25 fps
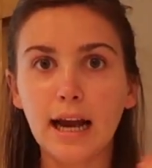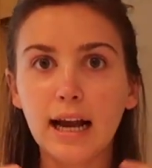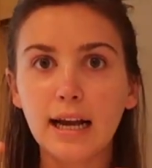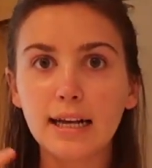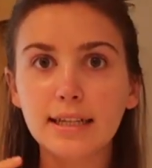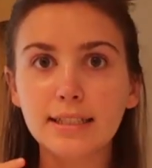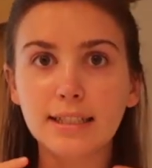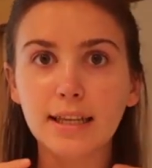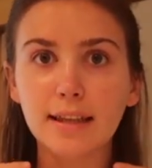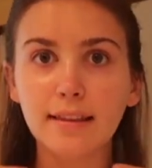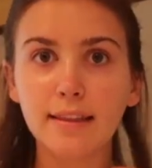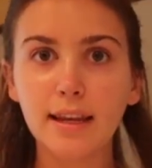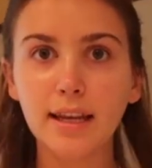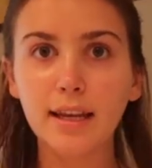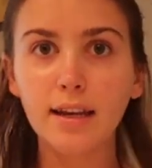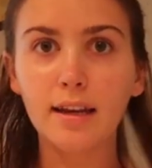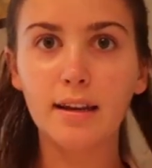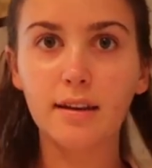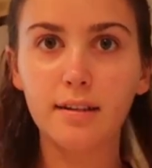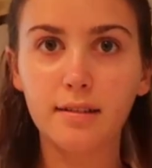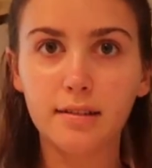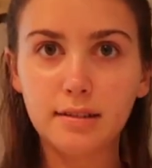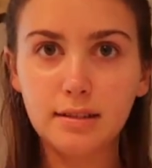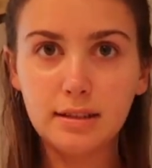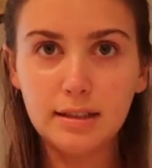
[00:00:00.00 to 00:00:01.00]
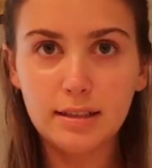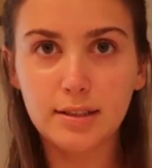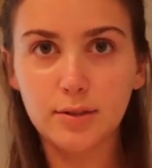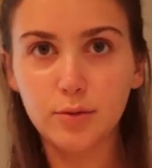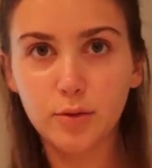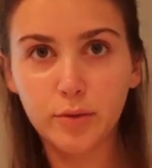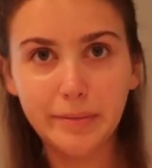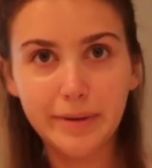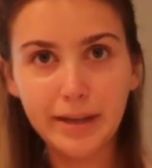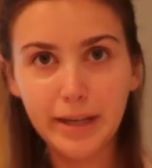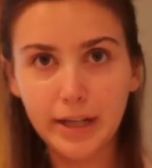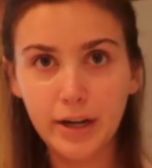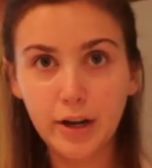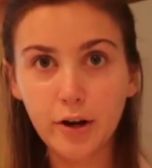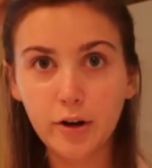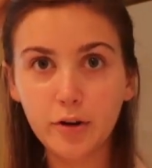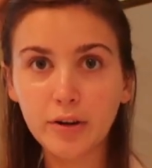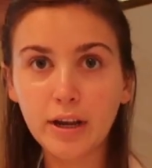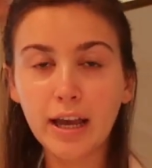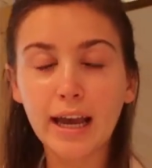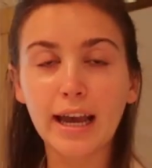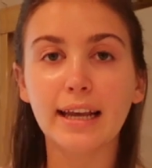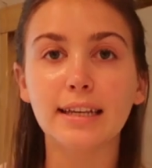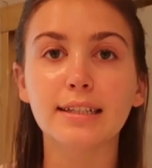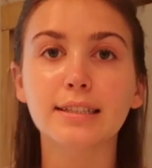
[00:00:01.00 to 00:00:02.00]
guys, I think this will be an
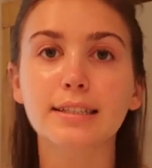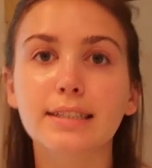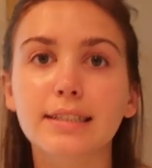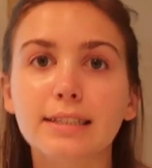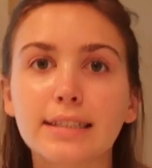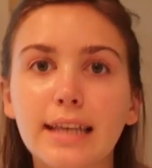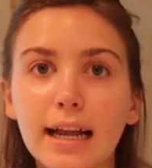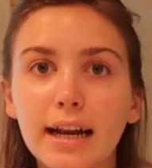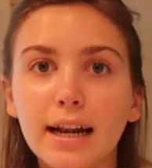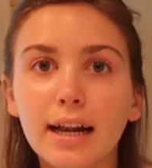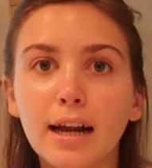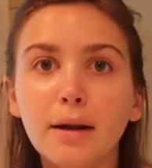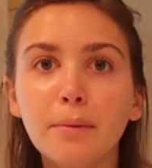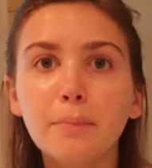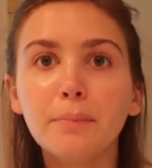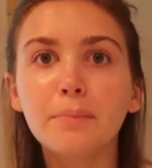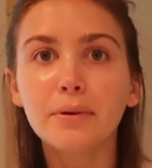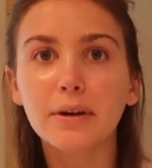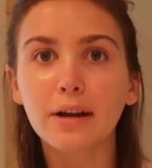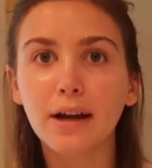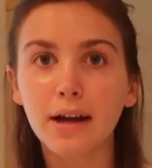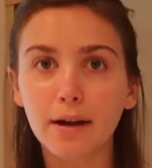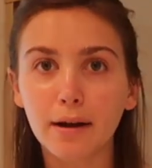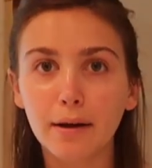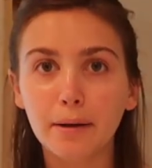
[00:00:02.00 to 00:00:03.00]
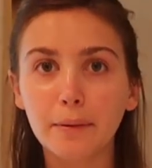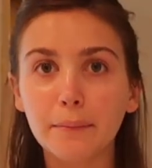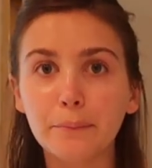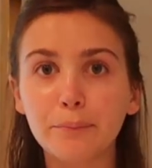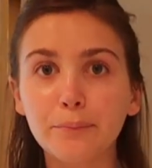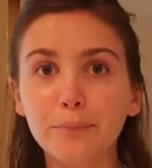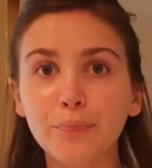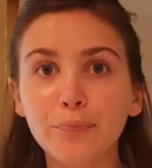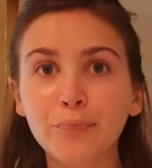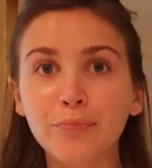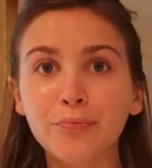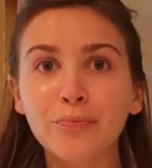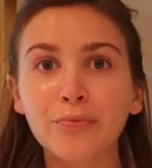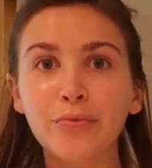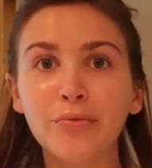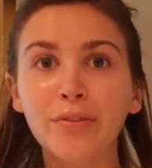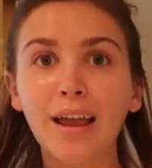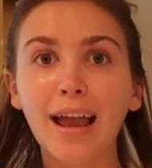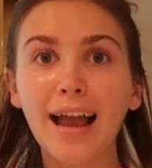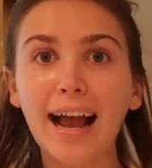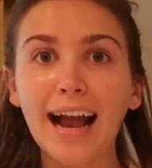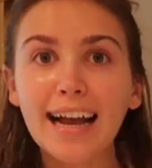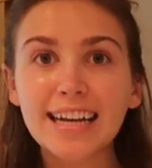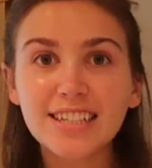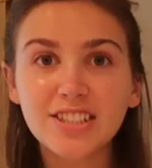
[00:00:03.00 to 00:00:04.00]
okay setup.
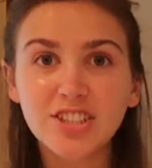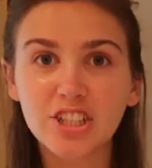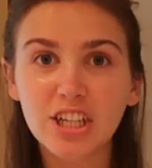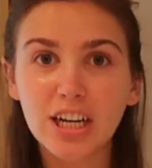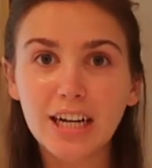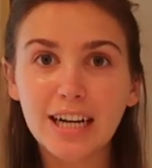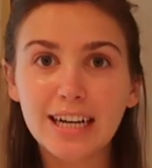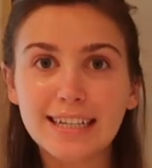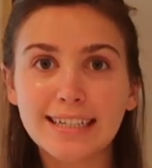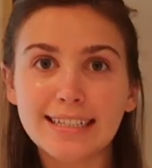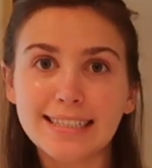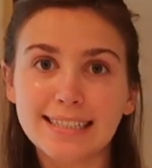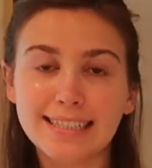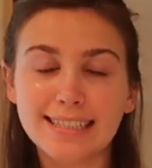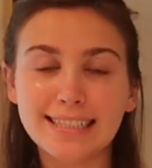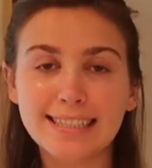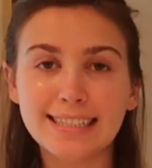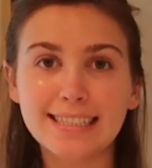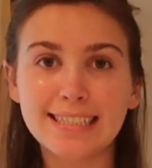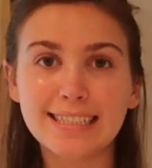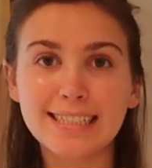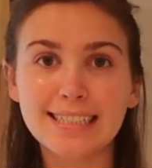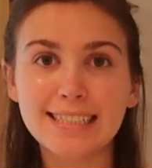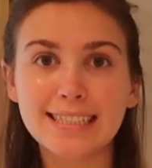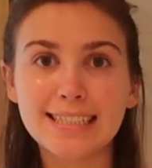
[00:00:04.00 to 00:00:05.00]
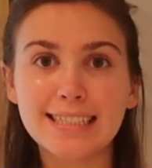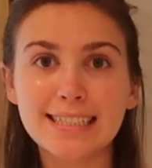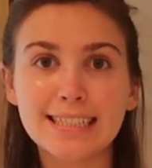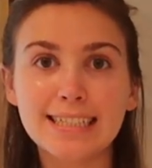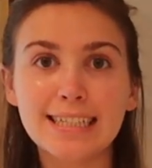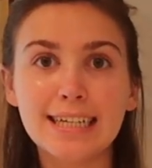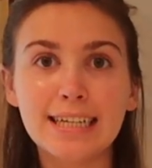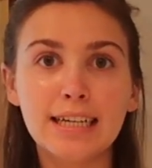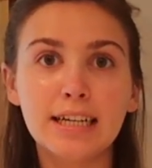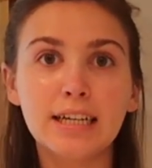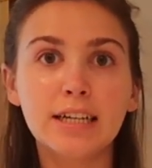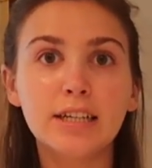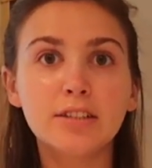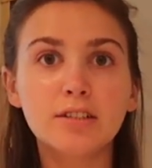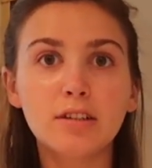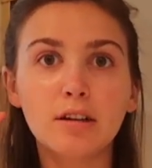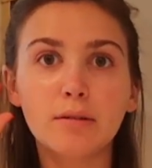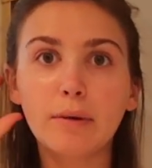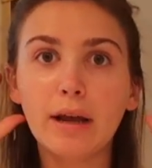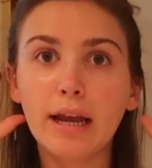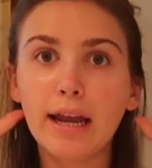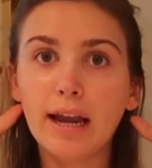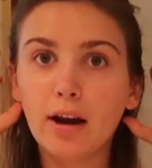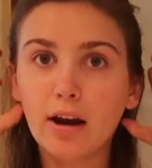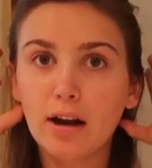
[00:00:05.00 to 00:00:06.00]
I just took
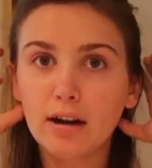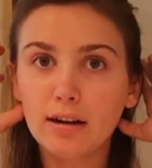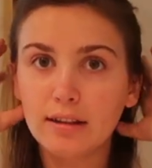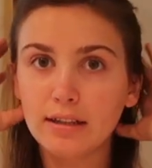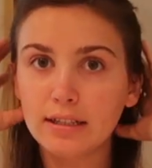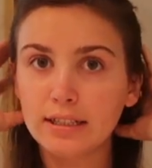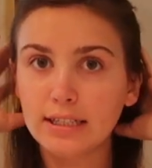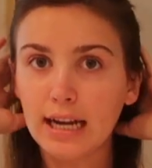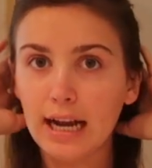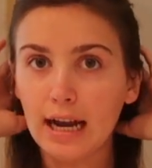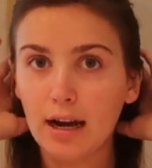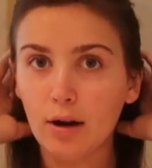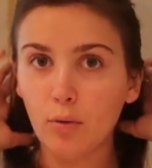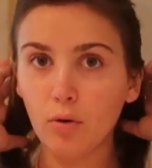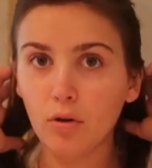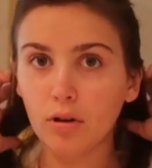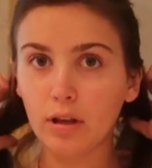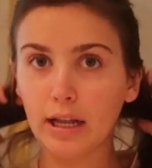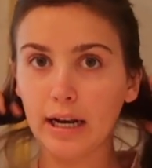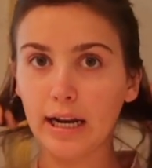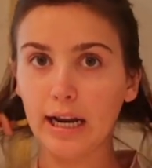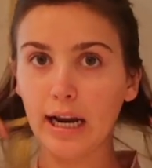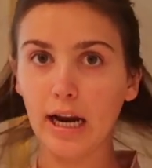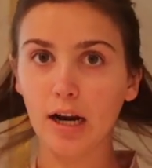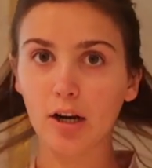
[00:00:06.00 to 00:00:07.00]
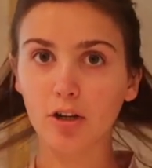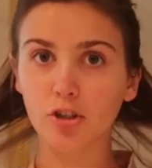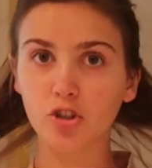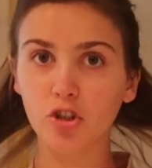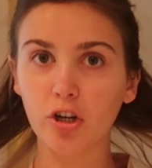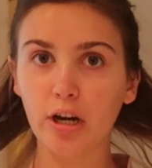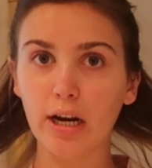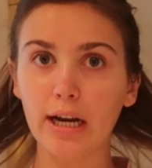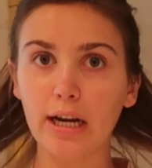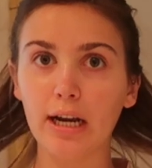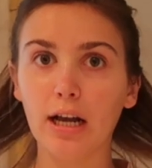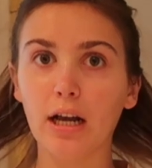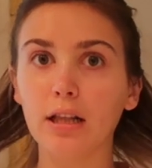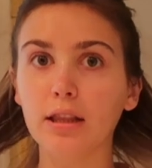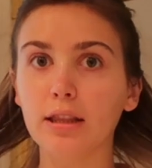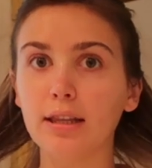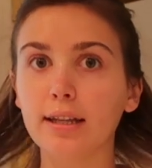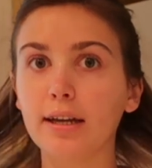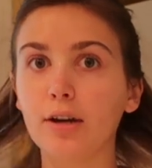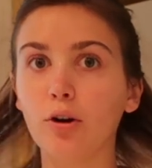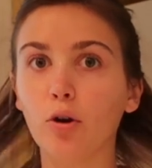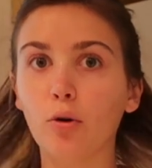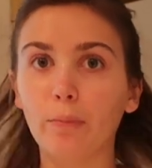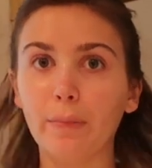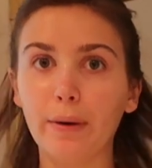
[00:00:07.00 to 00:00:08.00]
my hair out of the towel, let it air dry a
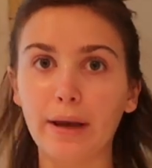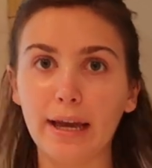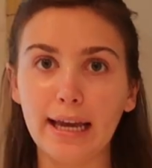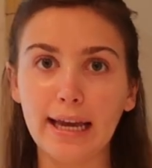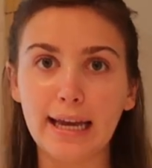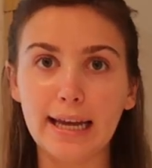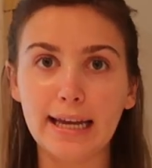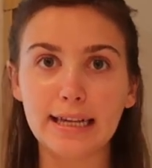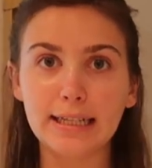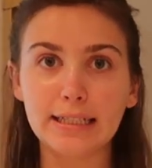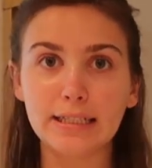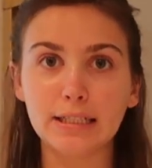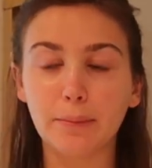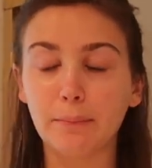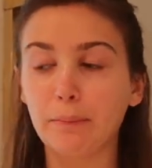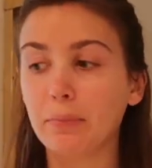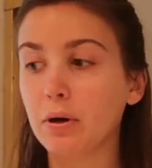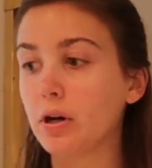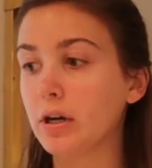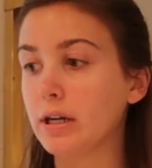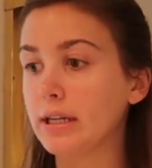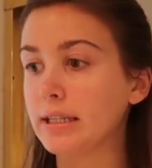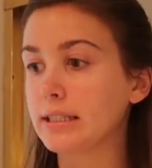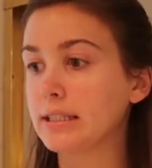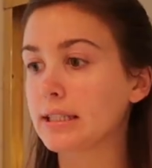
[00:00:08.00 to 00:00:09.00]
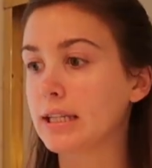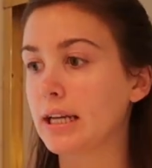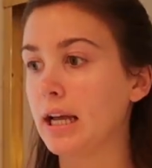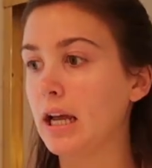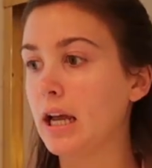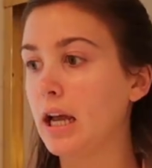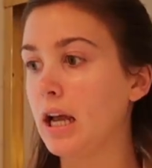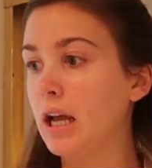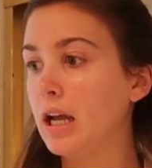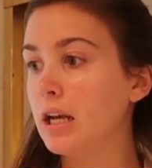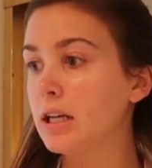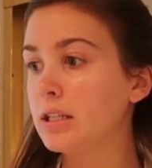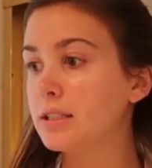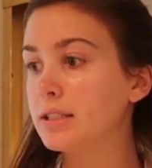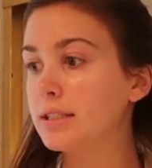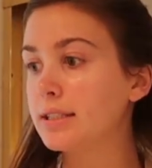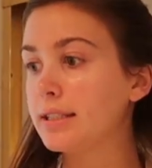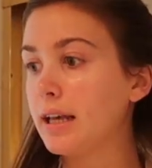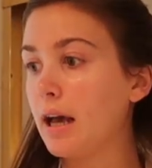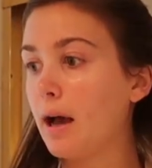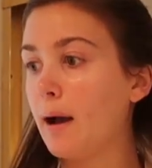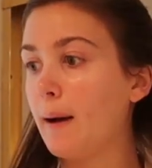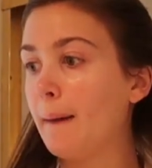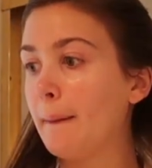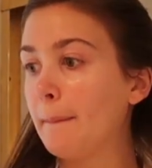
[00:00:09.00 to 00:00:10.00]
little bit, put
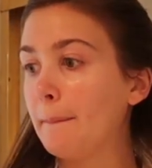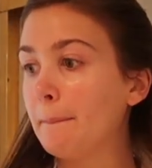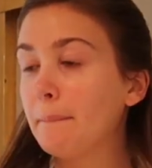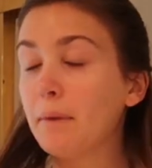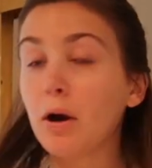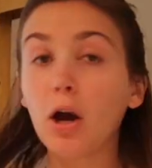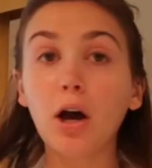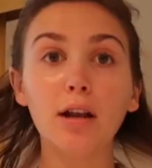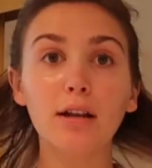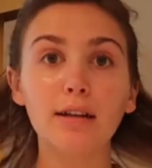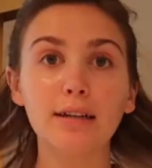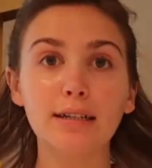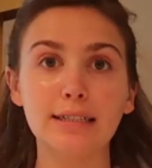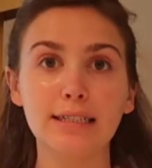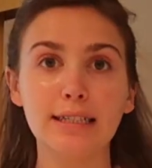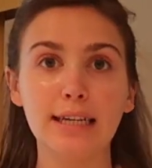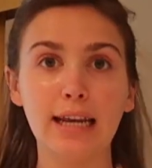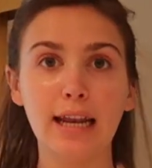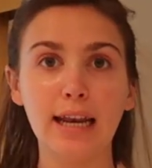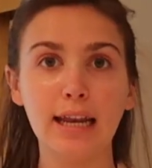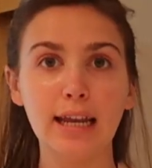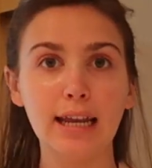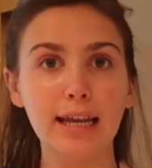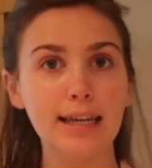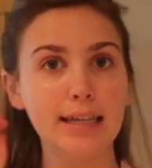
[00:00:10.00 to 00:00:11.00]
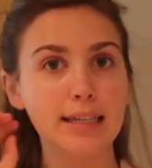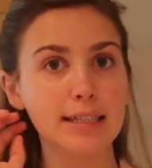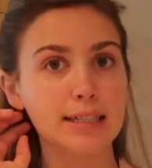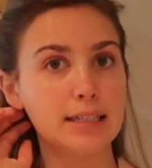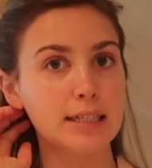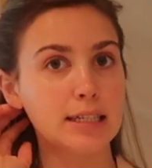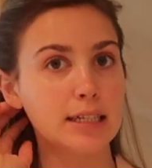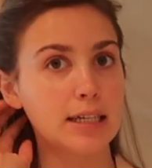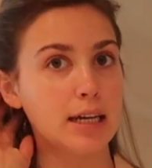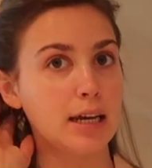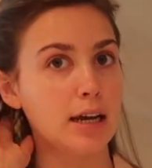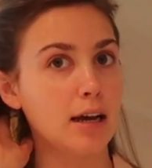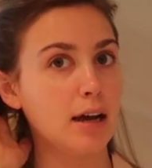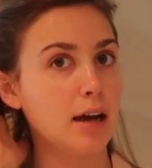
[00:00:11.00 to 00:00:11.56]
some product in it,